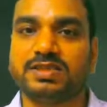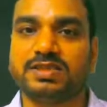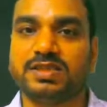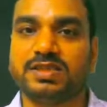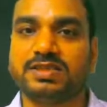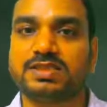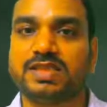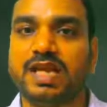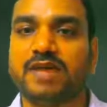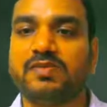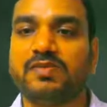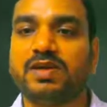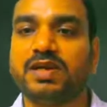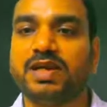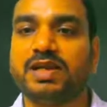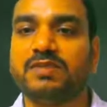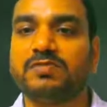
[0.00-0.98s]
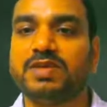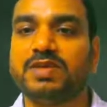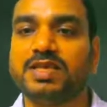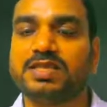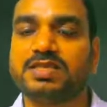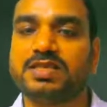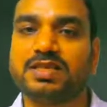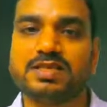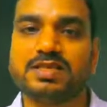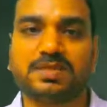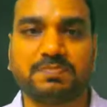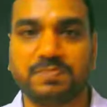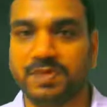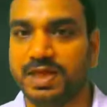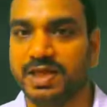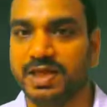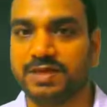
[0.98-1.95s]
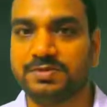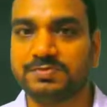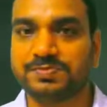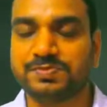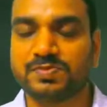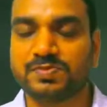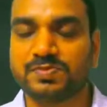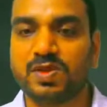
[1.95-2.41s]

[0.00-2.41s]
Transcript: distance traveled and V is the speed.